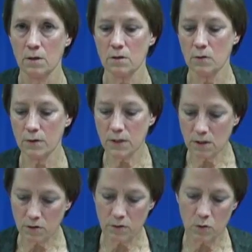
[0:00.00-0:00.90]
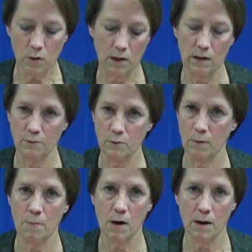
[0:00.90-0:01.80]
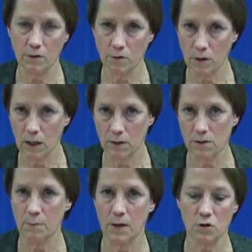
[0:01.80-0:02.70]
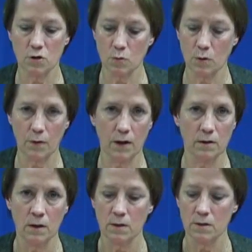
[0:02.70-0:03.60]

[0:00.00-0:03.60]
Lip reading: So the teacher is going to have to be monitoring to make sure that